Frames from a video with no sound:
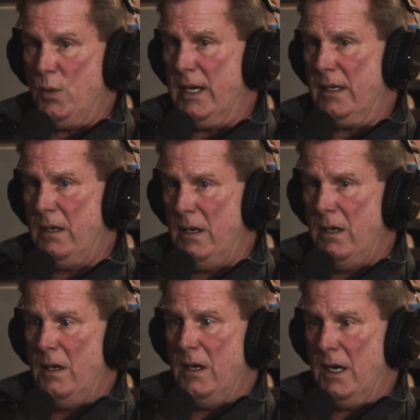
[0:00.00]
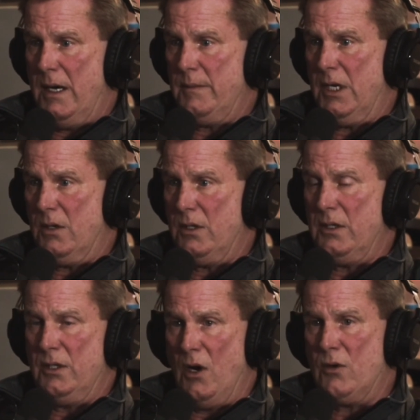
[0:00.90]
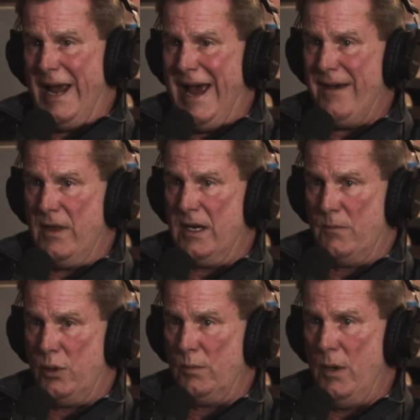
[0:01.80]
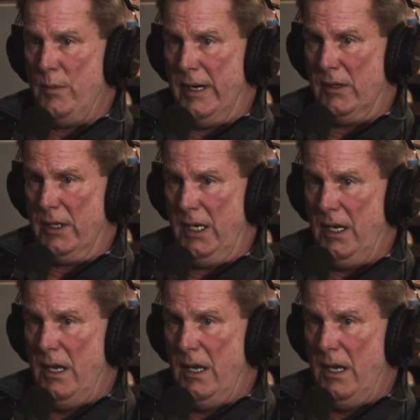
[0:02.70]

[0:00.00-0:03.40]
when you don't have that upward mobility